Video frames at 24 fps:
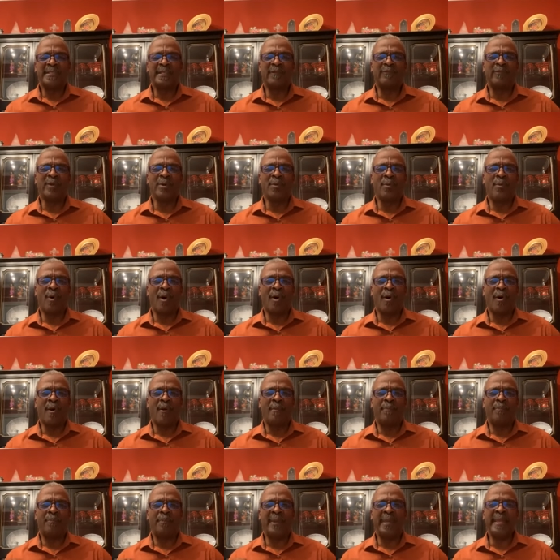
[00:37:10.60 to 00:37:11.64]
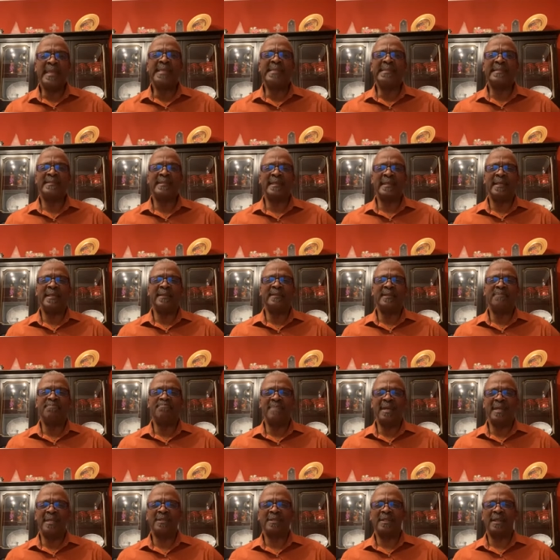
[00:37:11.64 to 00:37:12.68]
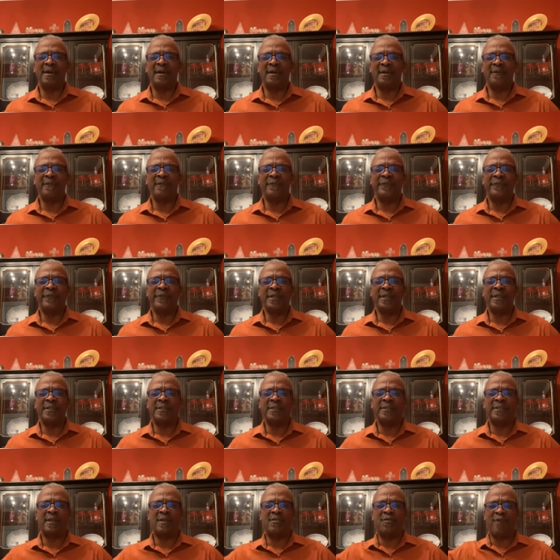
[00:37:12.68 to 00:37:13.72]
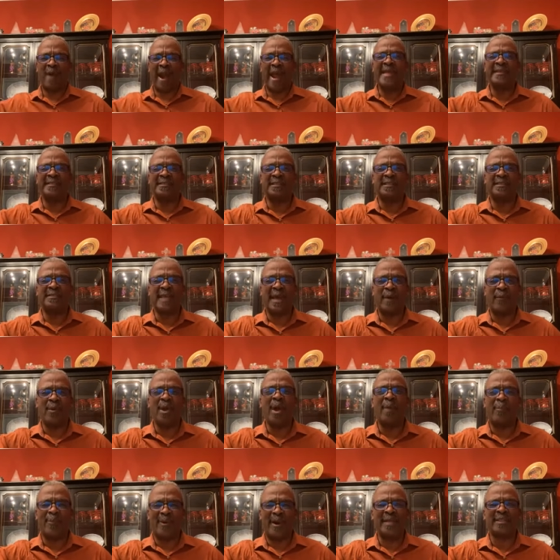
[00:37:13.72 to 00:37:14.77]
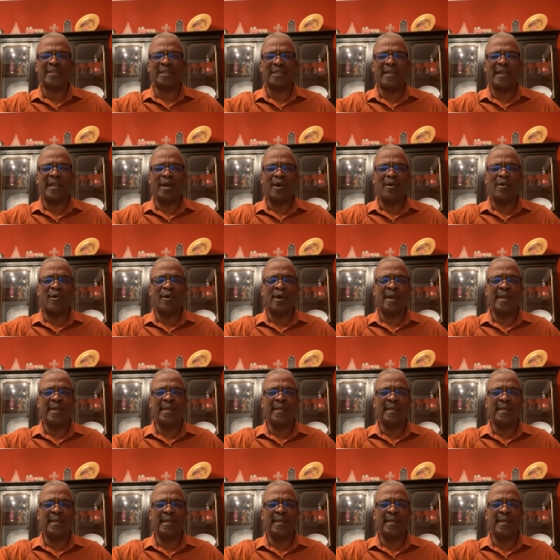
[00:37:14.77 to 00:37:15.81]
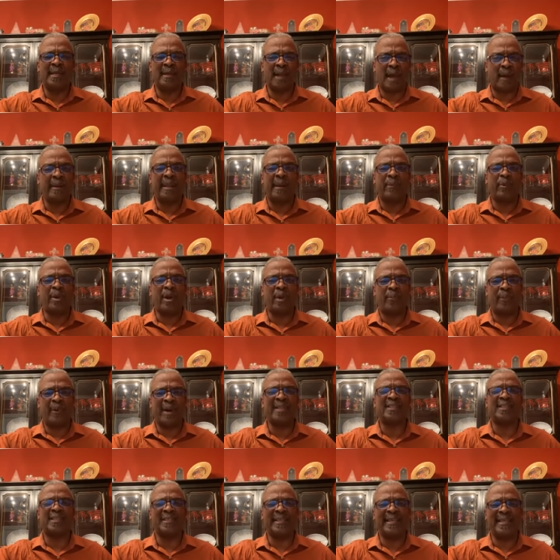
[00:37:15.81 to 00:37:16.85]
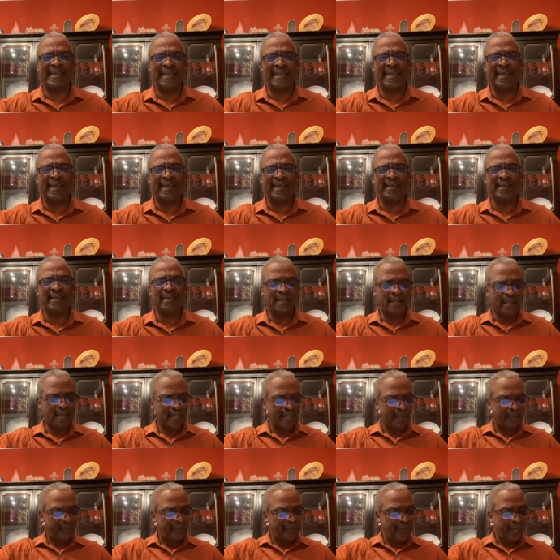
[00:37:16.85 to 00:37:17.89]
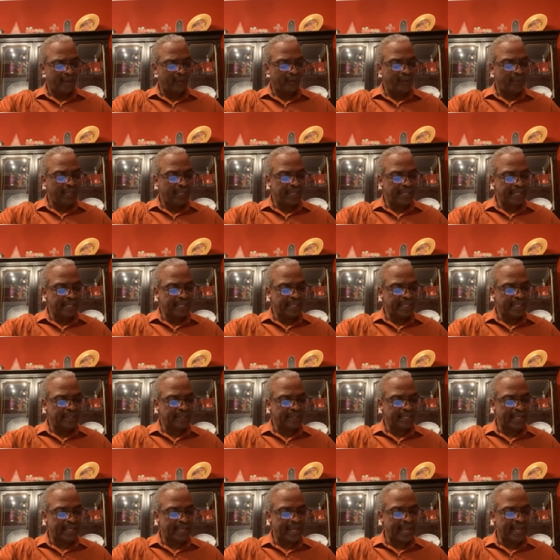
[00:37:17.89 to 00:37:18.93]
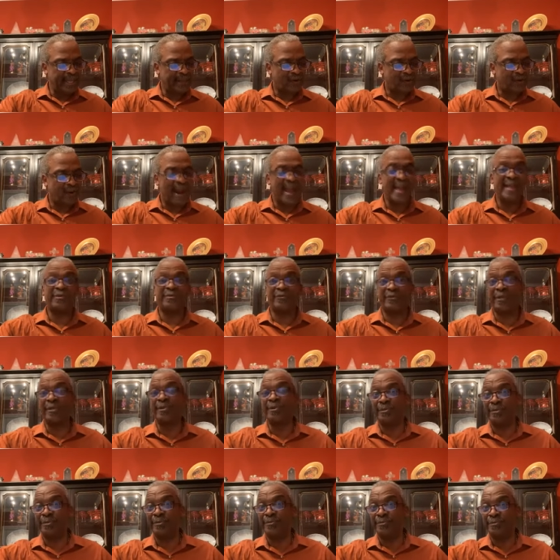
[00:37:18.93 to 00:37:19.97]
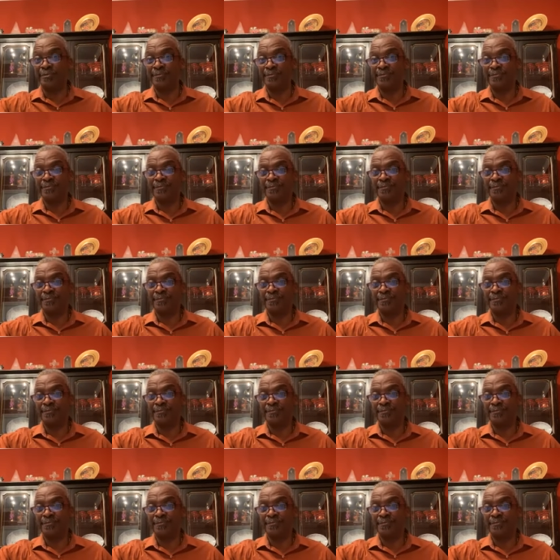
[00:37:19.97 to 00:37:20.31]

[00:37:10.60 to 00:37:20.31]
See, we want peace in the midst of this crisis that we are presently going in, or uh, that we are presently in, then we need to let Christ rule.